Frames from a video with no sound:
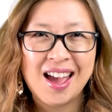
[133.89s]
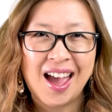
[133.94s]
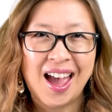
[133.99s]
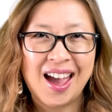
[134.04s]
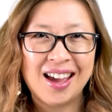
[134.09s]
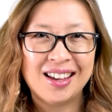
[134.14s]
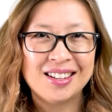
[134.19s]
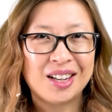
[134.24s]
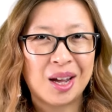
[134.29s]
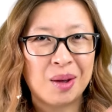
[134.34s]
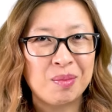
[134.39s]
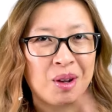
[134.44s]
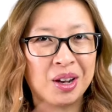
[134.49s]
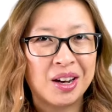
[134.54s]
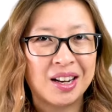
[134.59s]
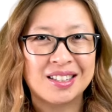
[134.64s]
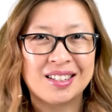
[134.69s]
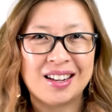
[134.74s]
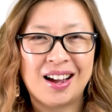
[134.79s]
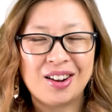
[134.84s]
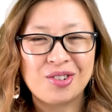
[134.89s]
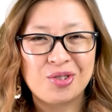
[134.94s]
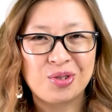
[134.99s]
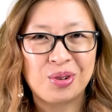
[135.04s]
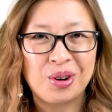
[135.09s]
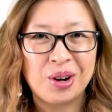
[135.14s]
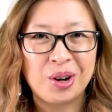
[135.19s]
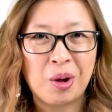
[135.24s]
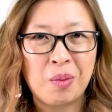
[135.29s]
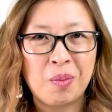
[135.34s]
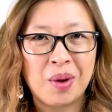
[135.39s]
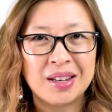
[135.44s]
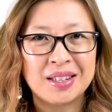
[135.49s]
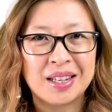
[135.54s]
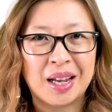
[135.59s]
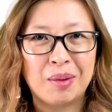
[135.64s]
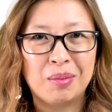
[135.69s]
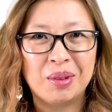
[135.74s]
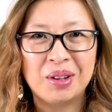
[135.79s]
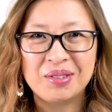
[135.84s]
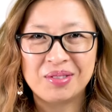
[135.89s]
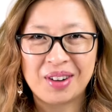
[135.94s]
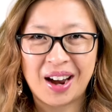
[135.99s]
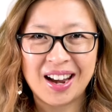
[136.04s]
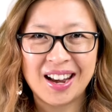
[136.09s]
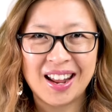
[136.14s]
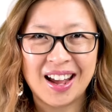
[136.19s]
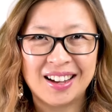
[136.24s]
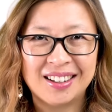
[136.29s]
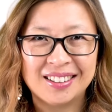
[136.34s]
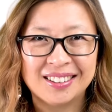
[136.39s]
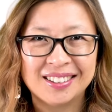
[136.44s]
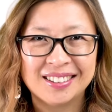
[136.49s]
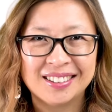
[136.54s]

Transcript: and I'm going to start drawing on my tablet right now.